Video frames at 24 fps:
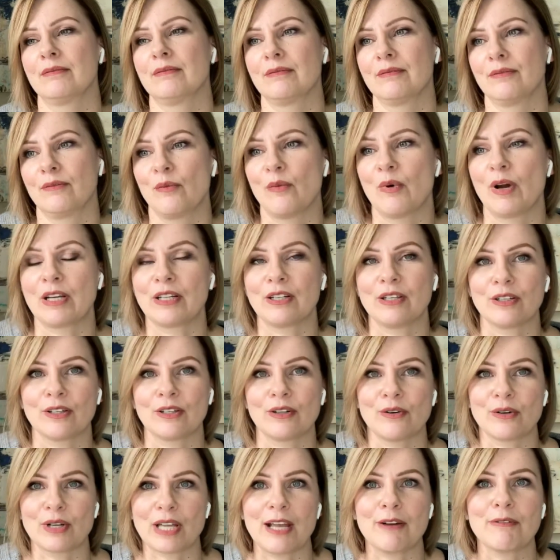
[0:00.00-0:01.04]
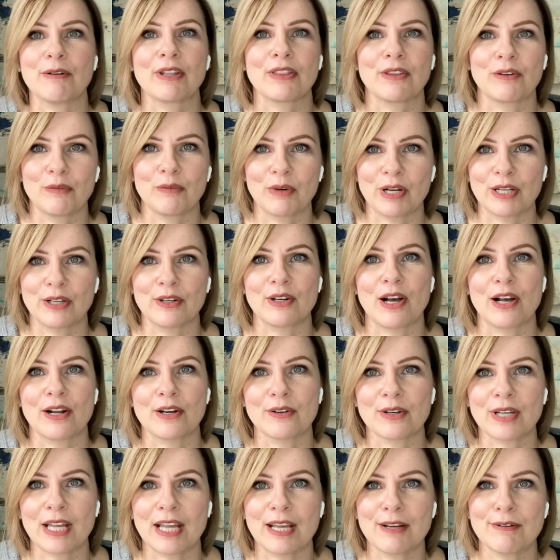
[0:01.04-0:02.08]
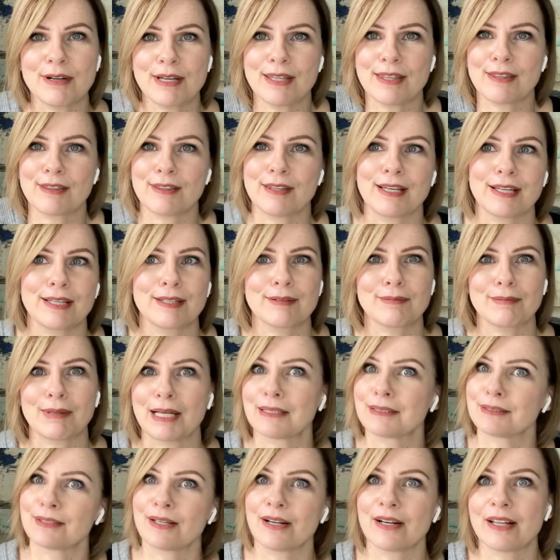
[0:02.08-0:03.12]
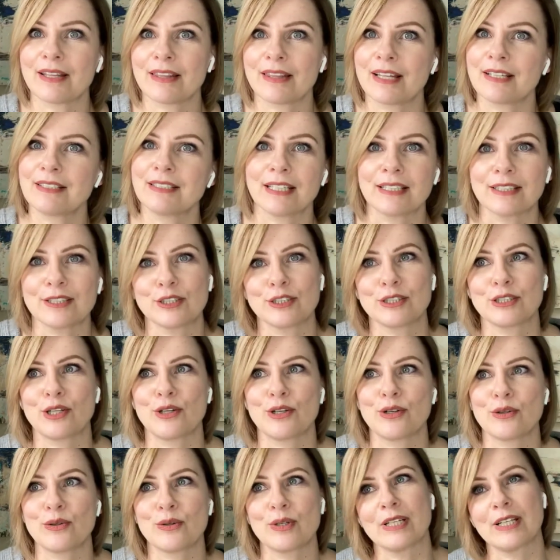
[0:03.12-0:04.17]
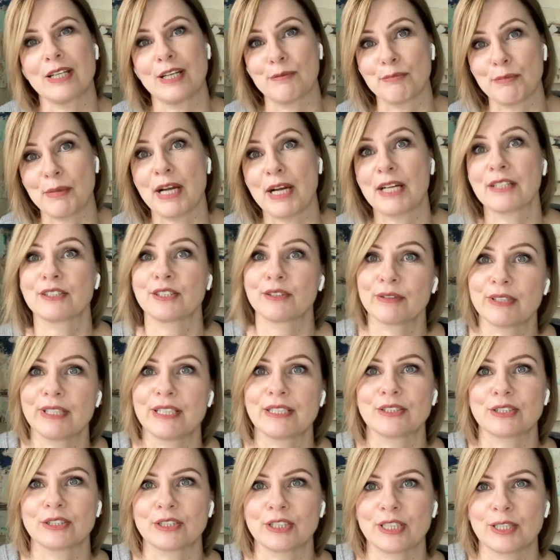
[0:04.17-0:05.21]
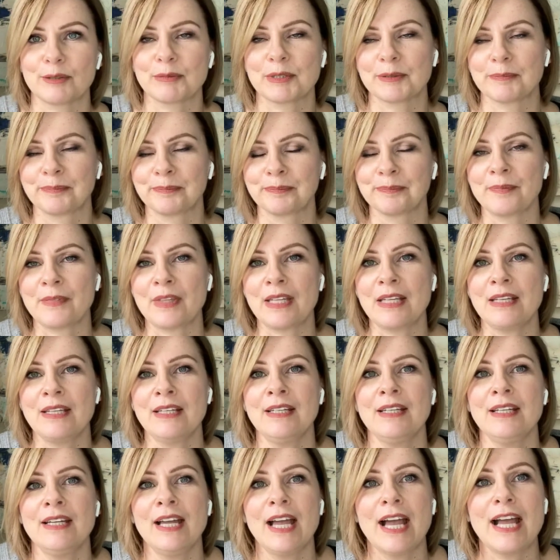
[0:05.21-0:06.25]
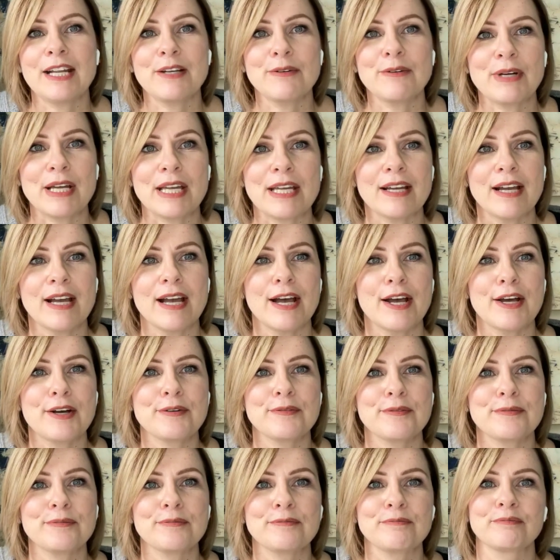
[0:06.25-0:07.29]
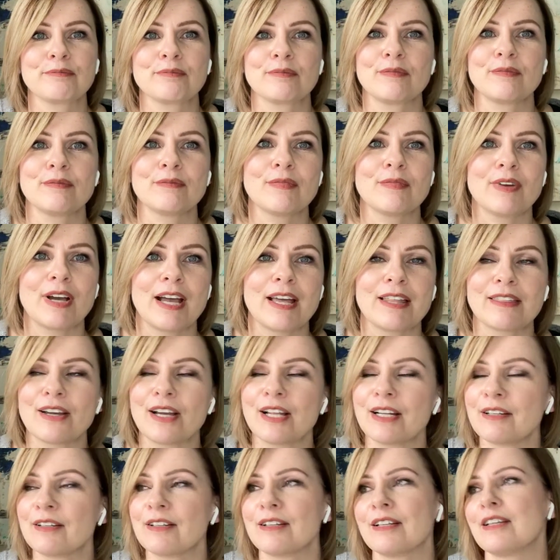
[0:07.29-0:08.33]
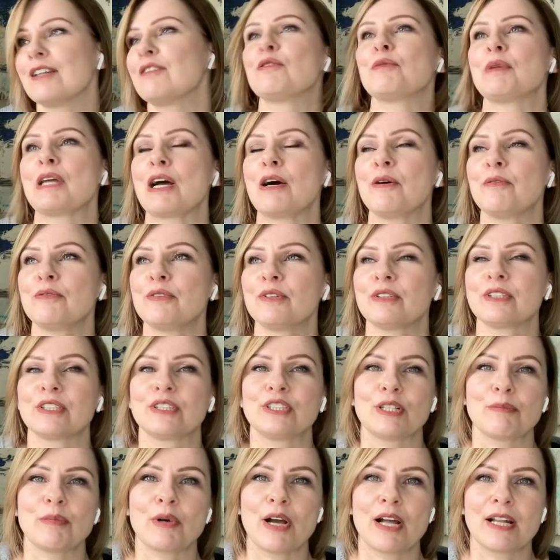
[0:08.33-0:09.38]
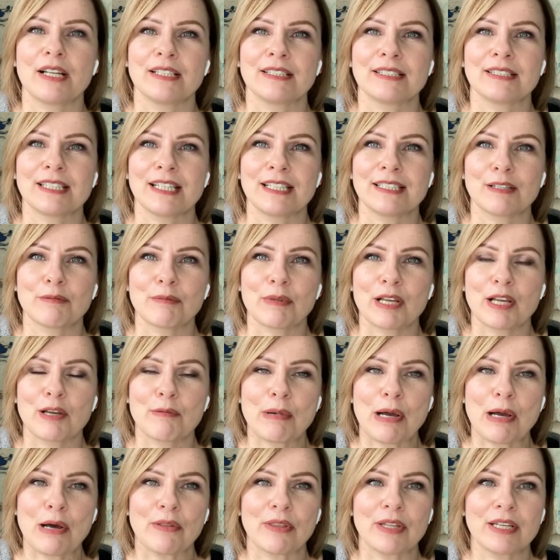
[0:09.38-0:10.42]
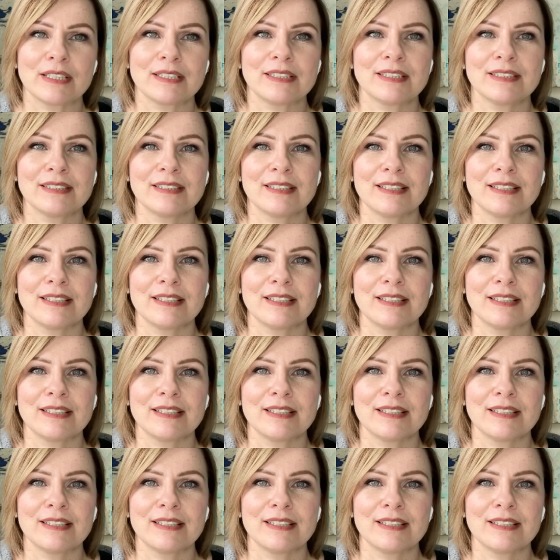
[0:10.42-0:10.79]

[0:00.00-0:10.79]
what you're okay with and what you're not okay with, like, that's not authentic. So it impacts your relationships. Anyway, I thought it would be helpful to jump on and say something about this.